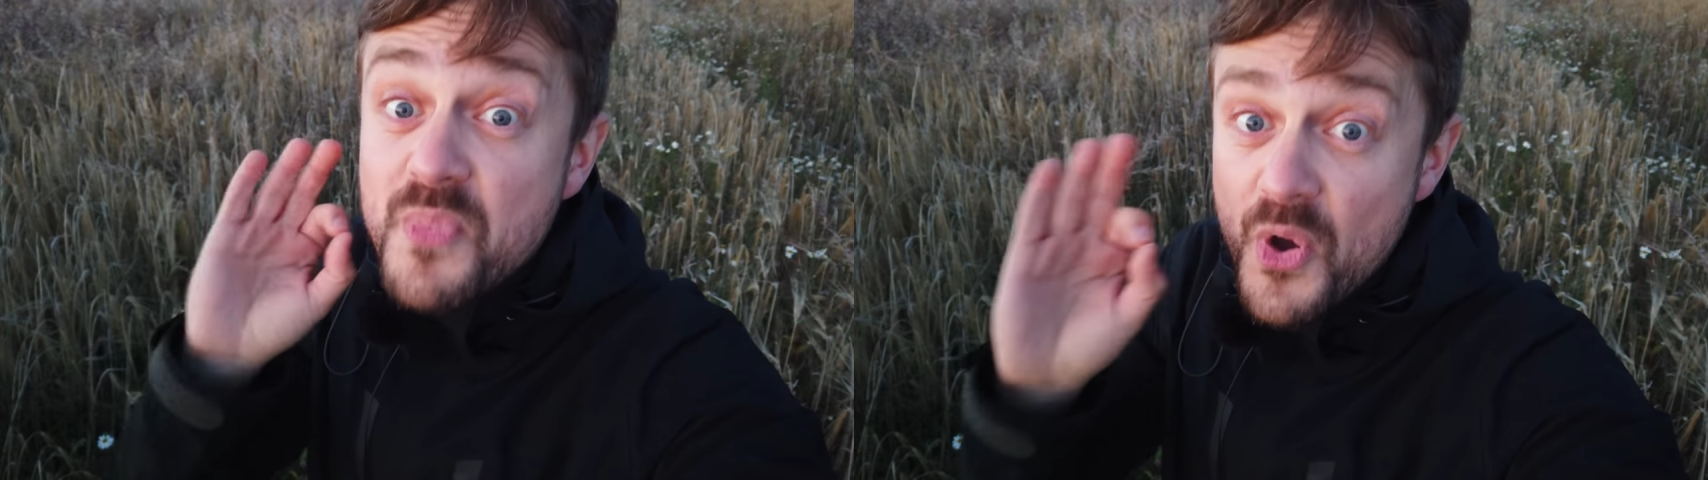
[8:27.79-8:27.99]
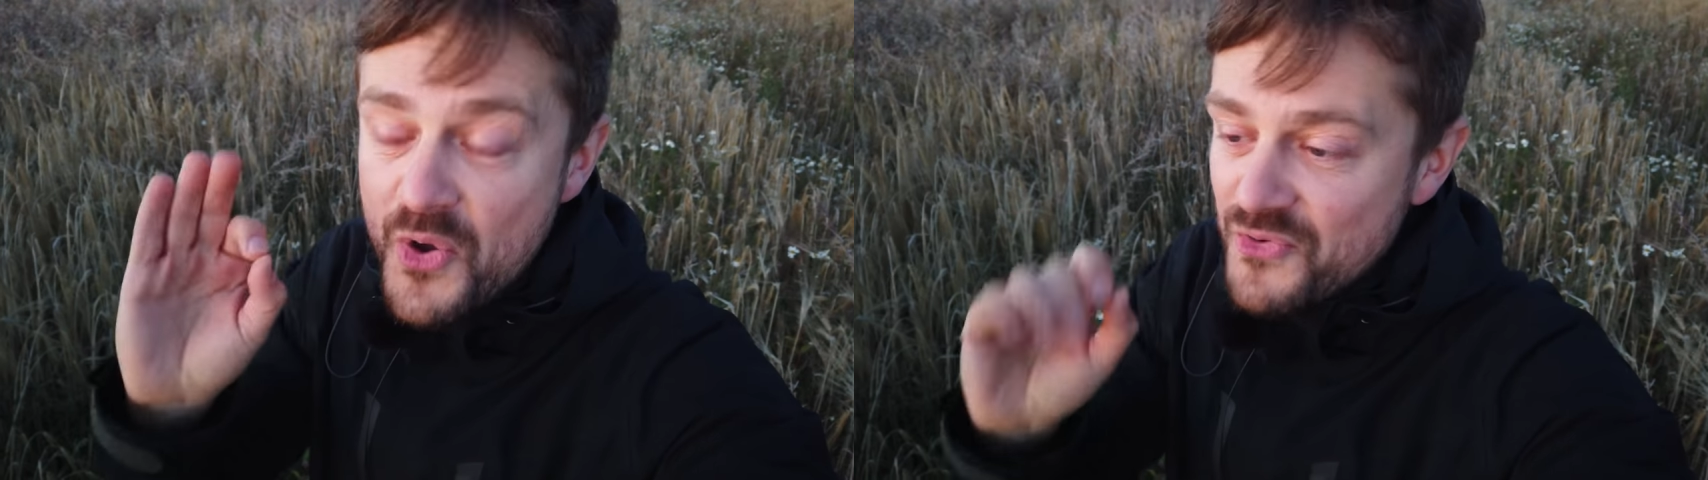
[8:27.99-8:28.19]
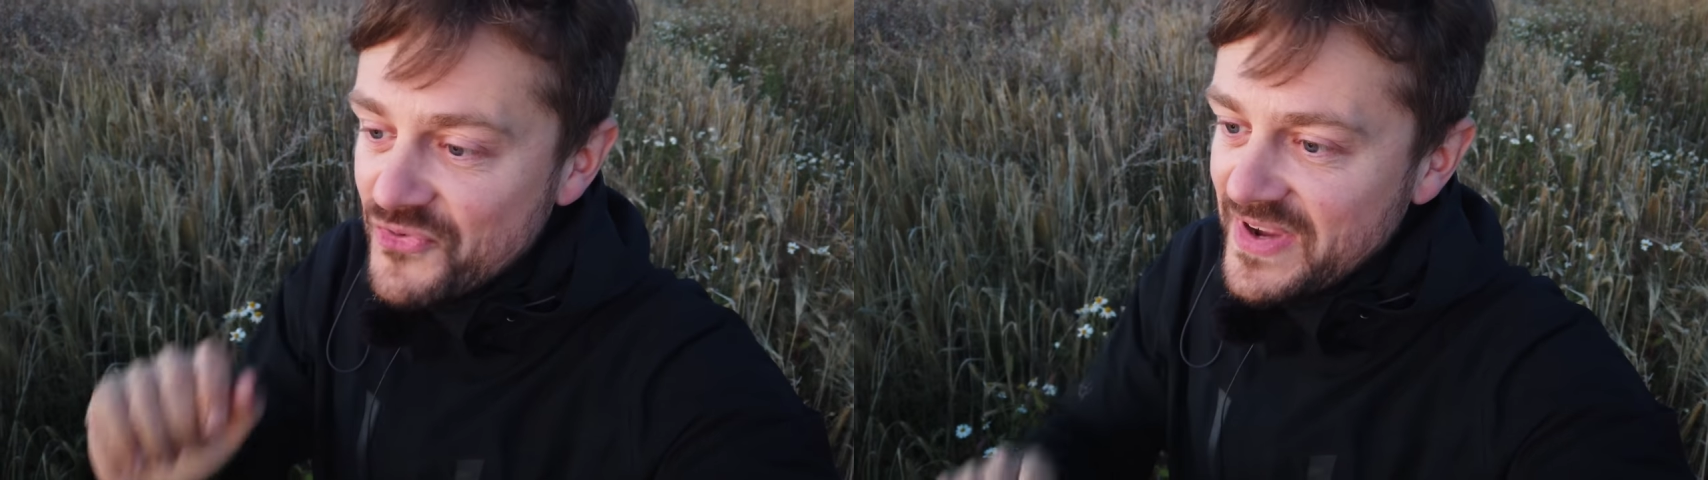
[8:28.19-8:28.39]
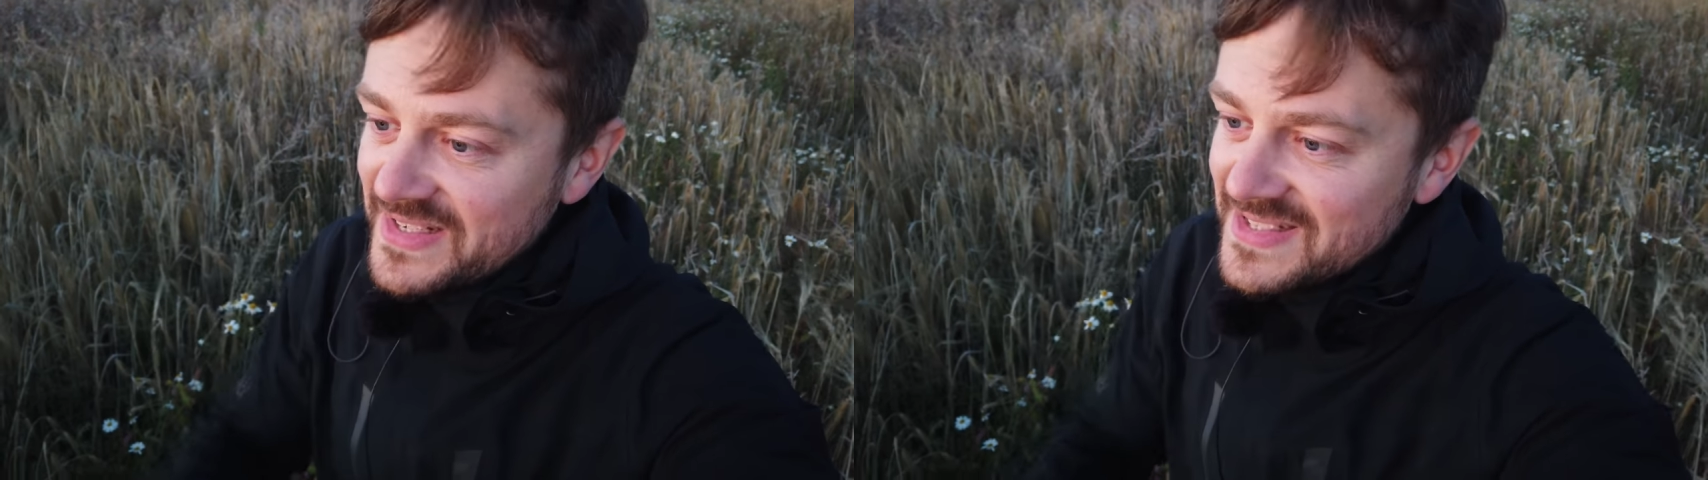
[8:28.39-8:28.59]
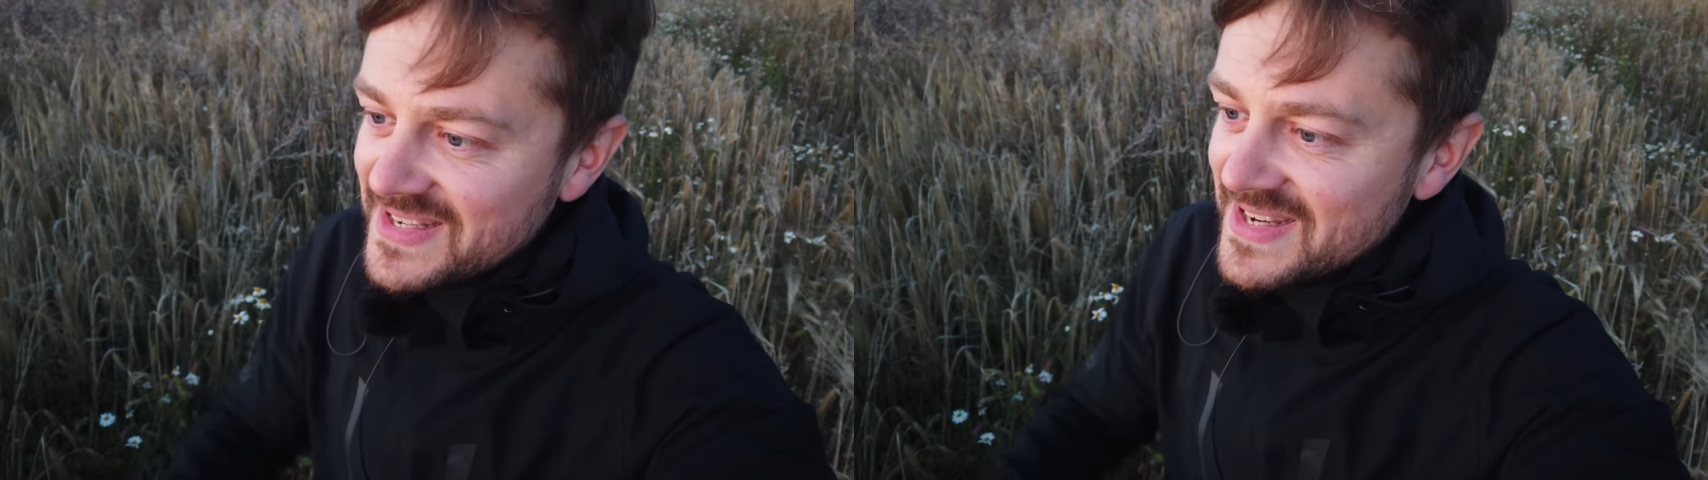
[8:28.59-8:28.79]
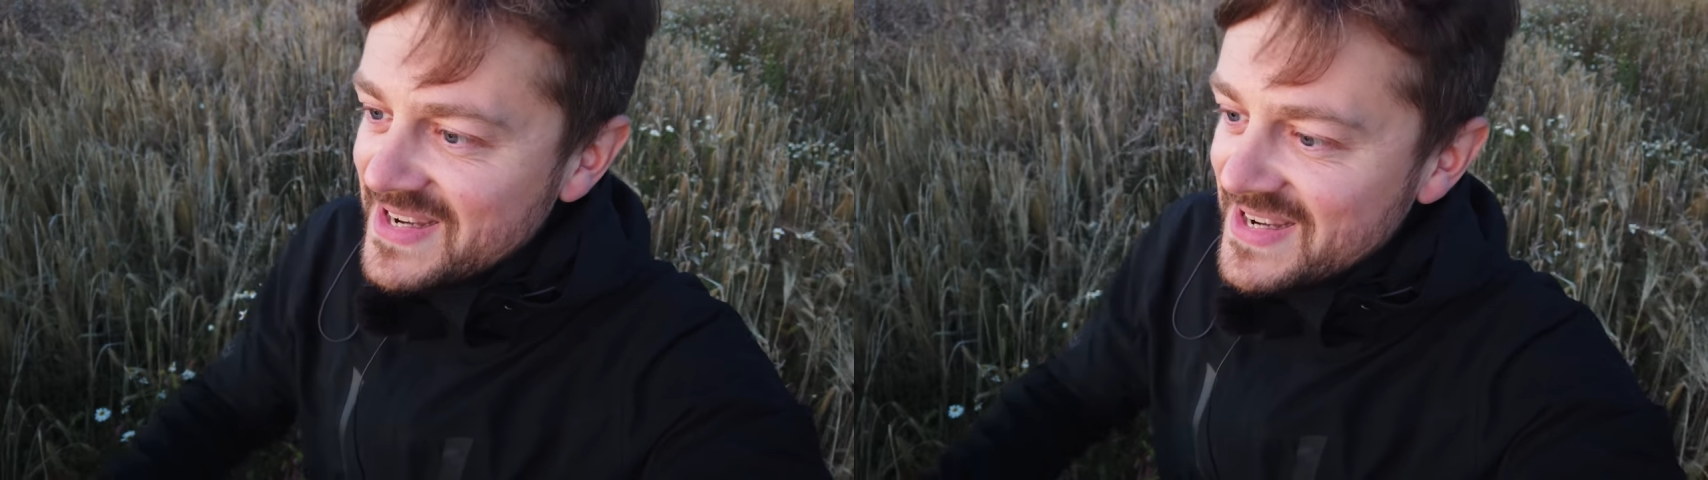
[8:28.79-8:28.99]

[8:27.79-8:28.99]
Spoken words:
perfect.